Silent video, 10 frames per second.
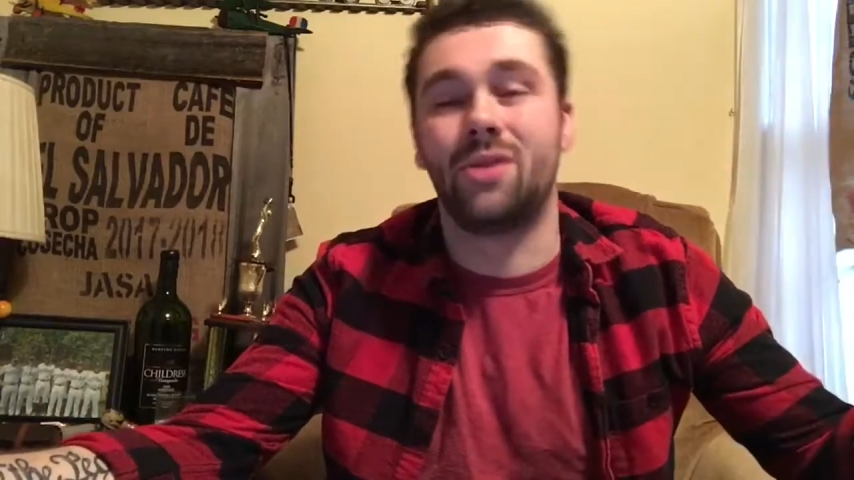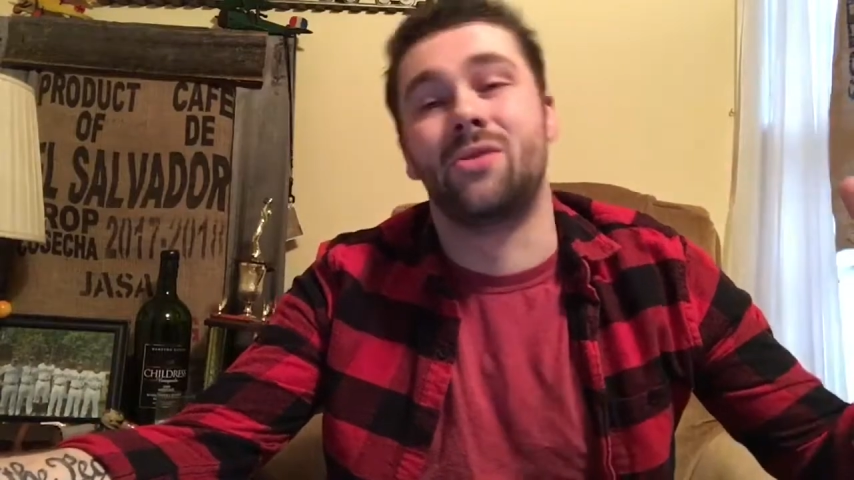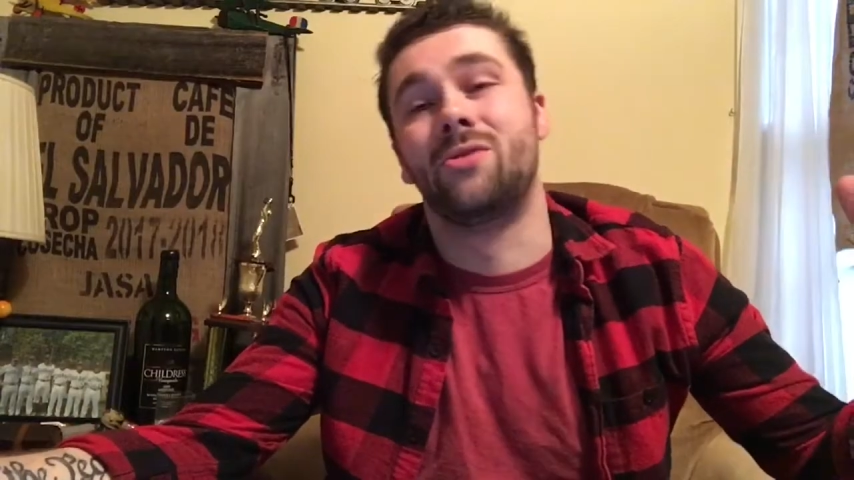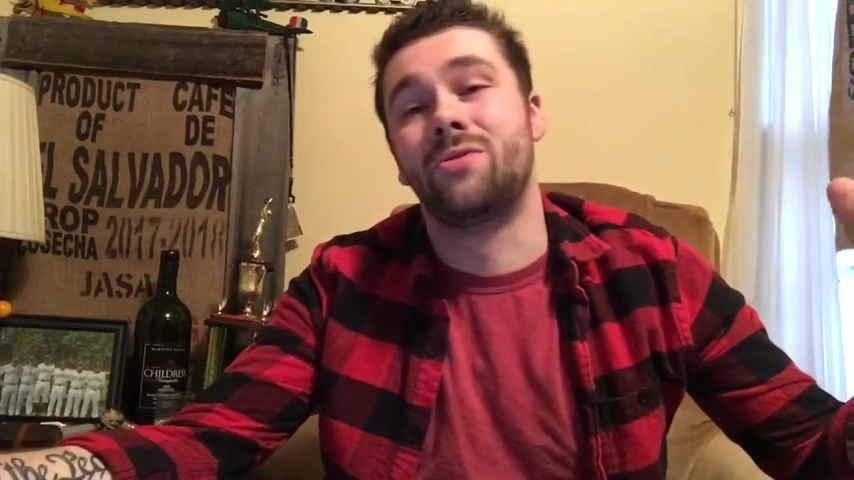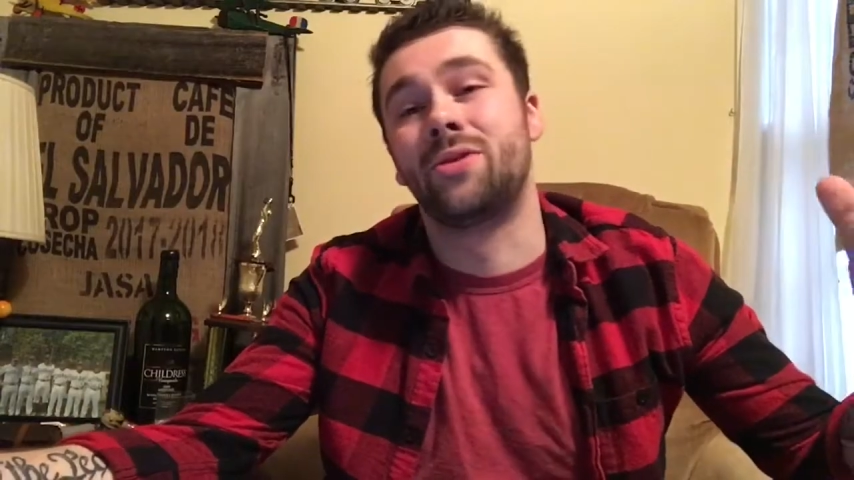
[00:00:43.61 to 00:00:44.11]

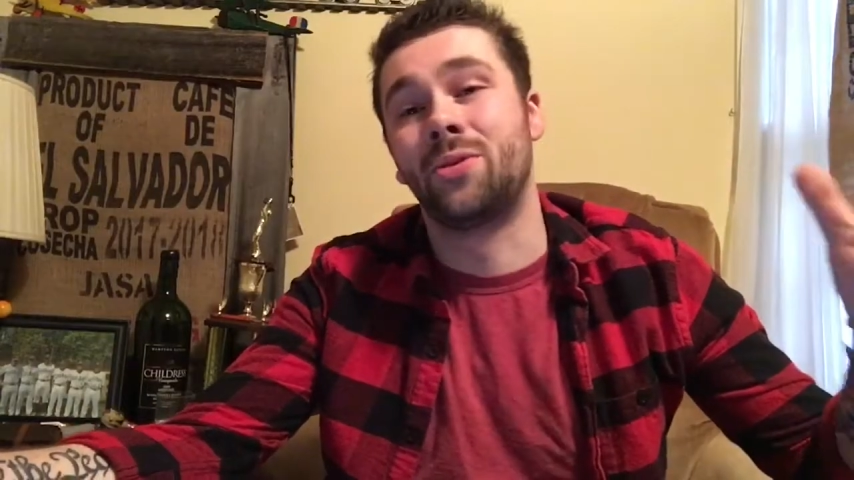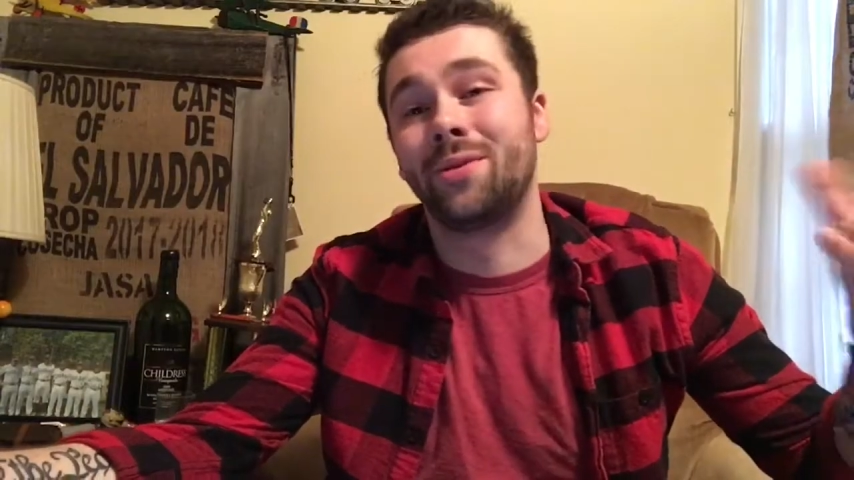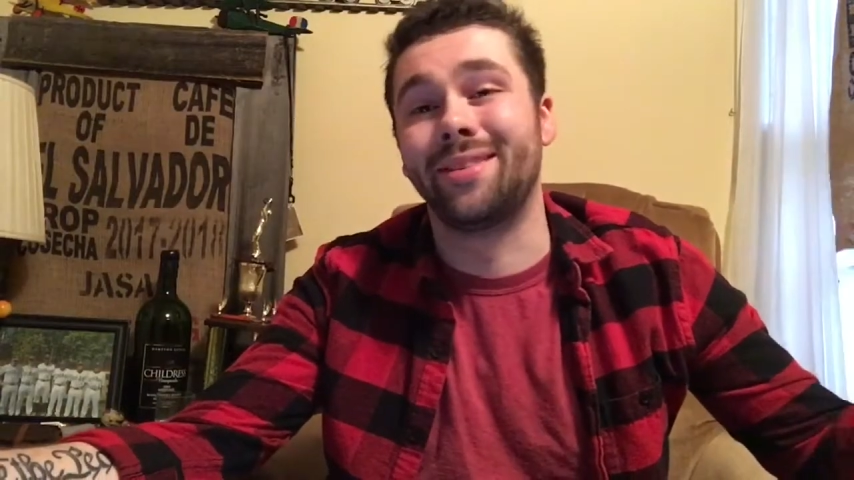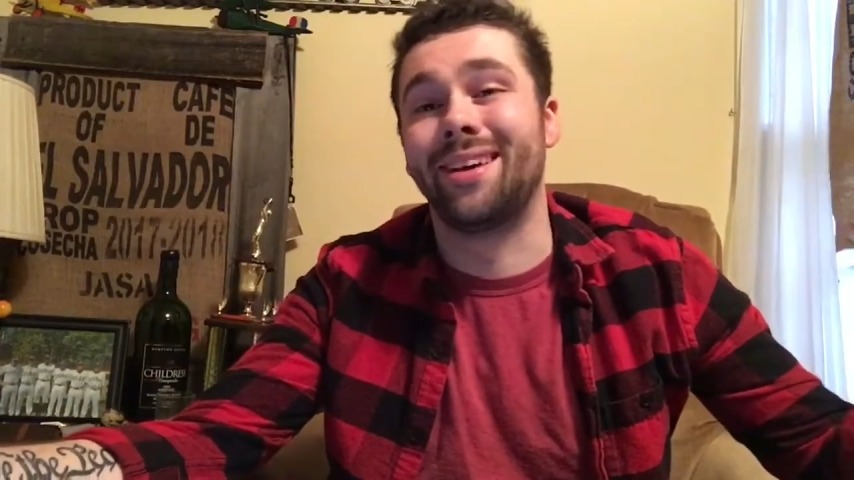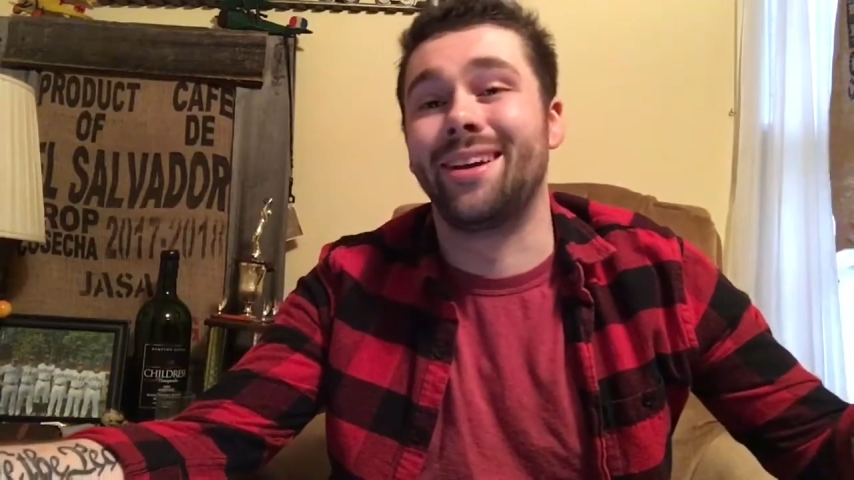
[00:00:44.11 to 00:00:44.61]
on
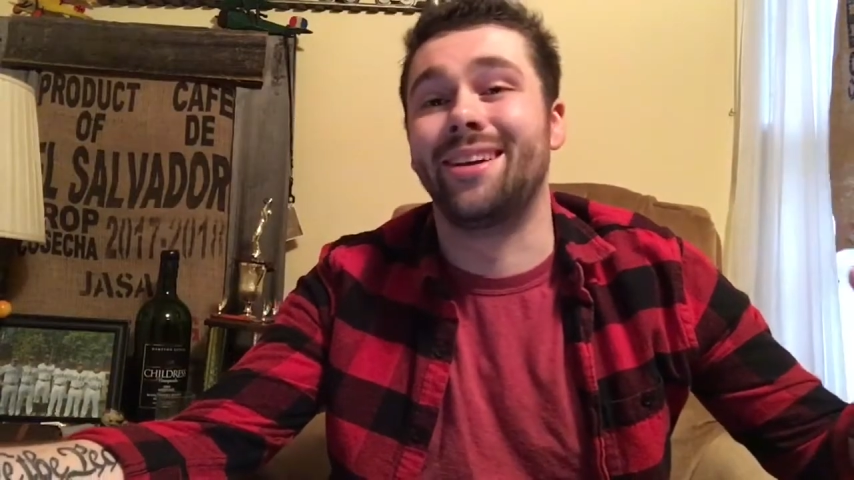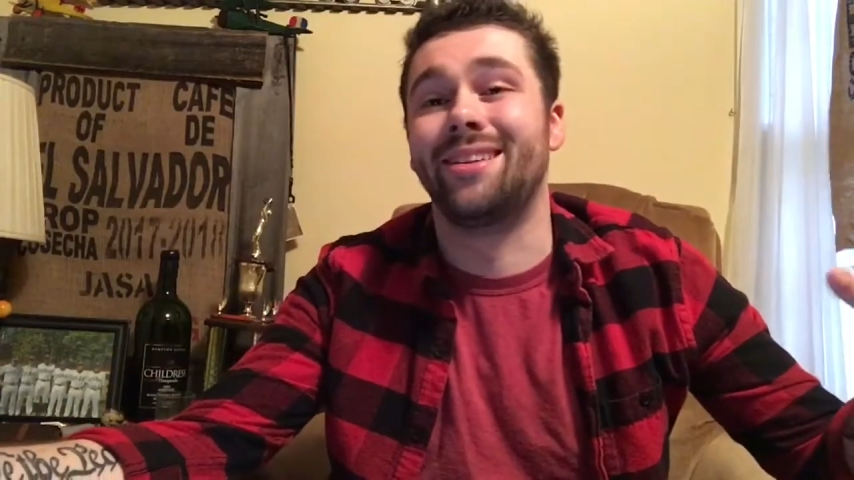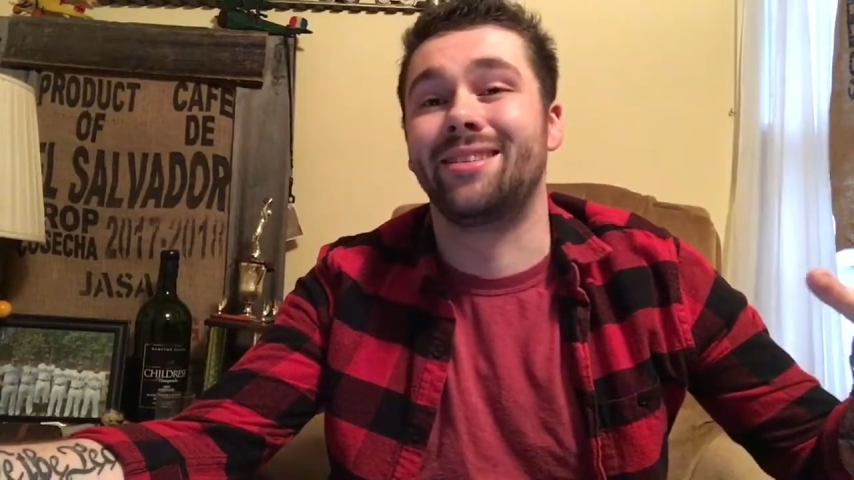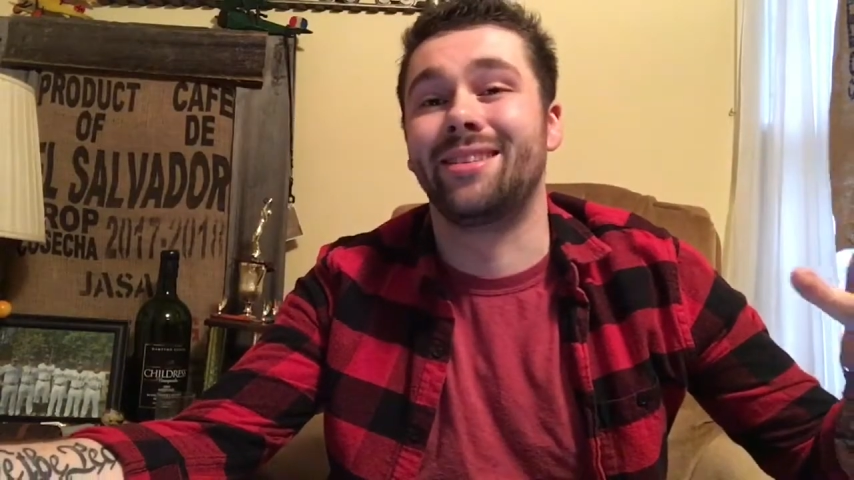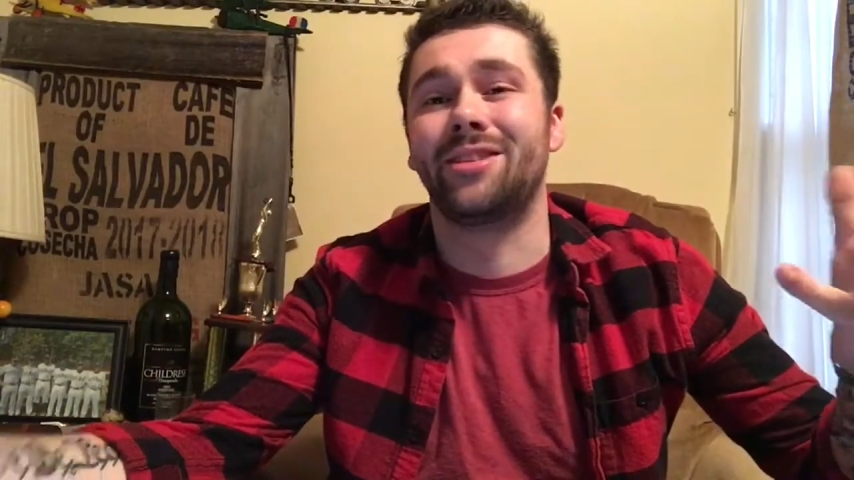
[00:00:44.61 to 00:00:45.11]
Tory Lanez,